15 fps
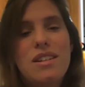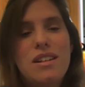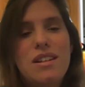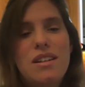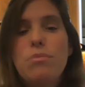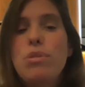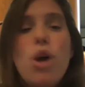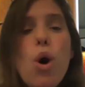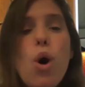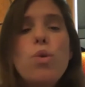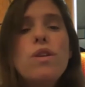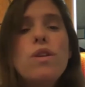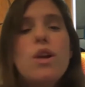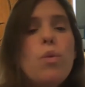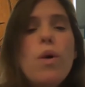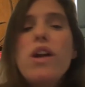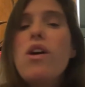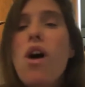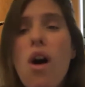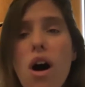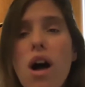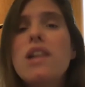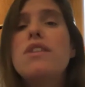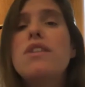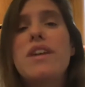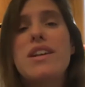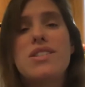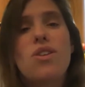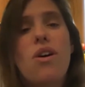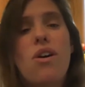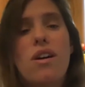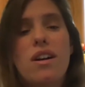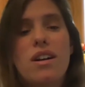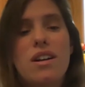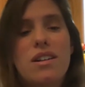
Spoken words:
but only when all of us are.